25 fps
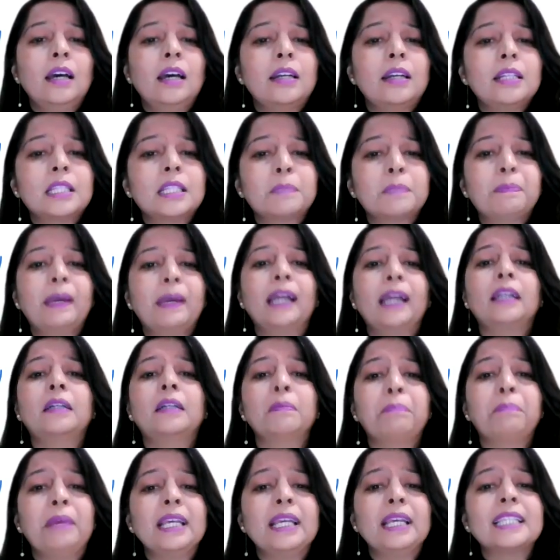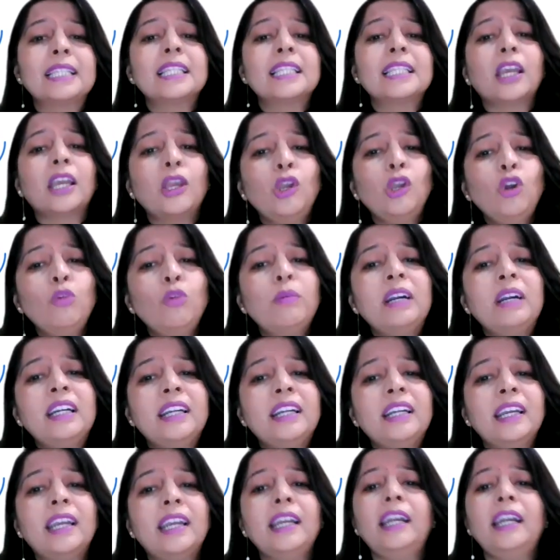respect basic
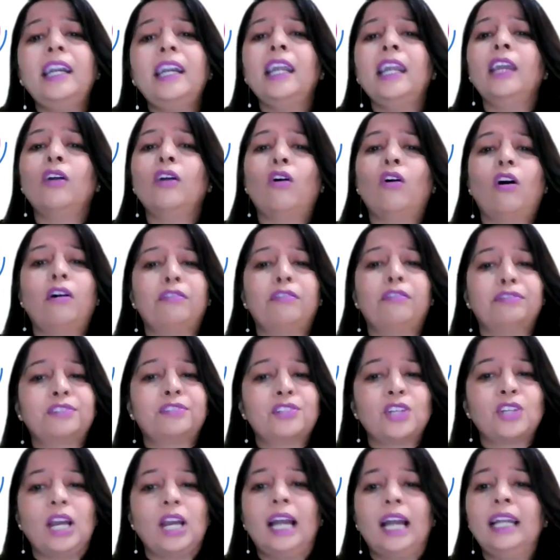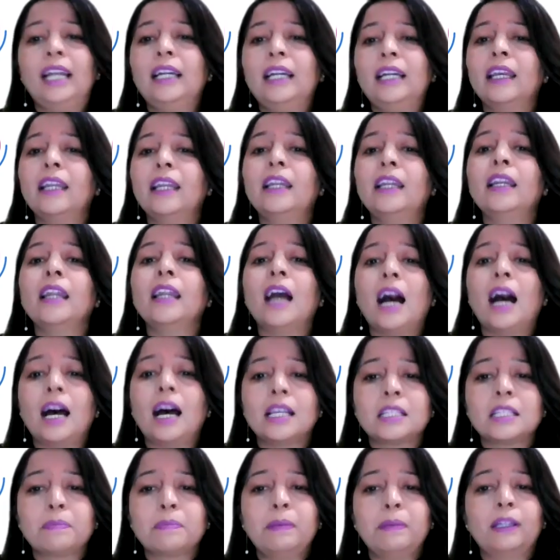human dignity of child in
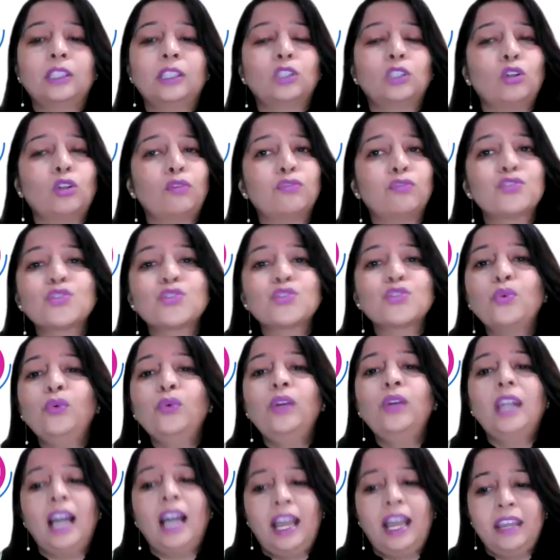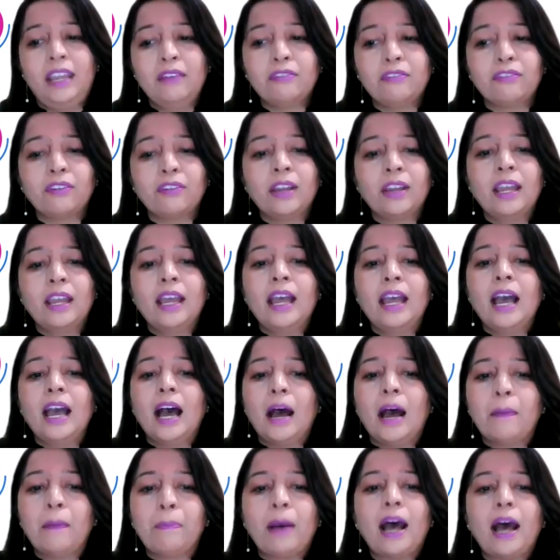aspects of school life.
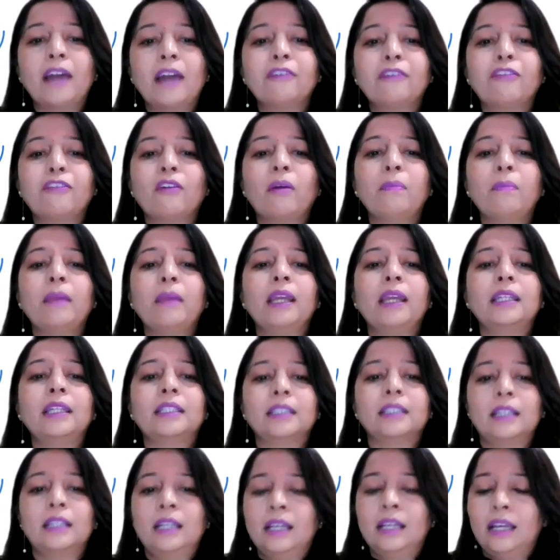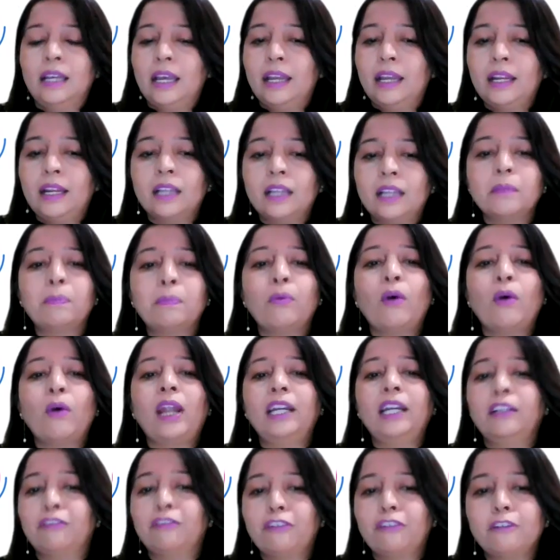Apart from it, another
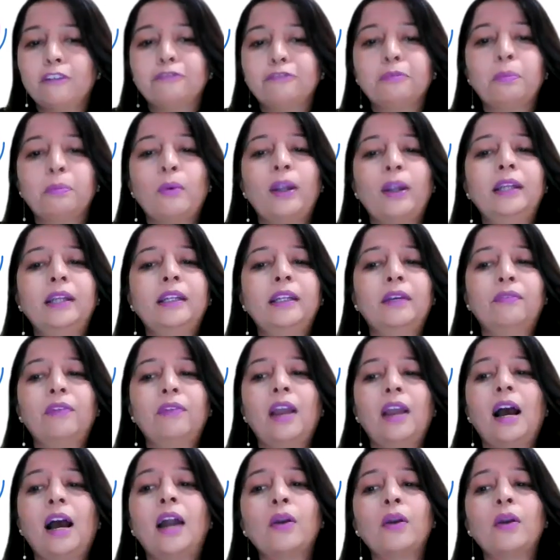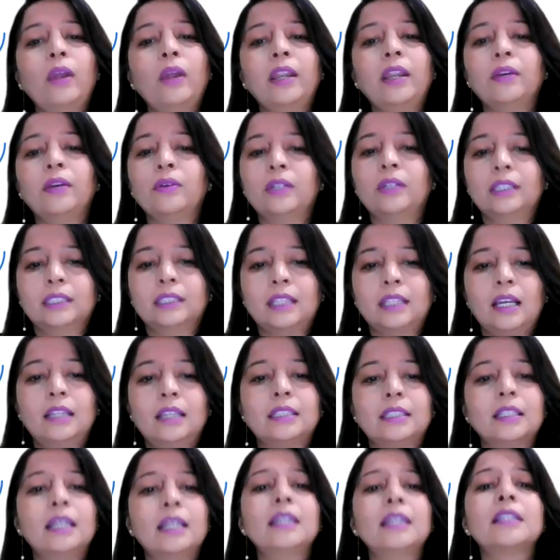point, the fifth point that we are going to
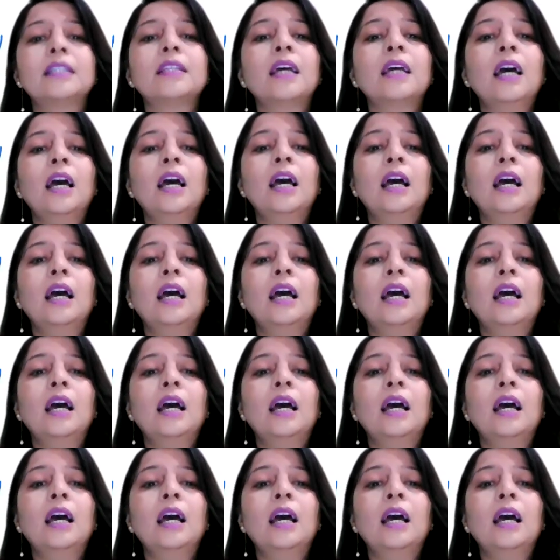discuss is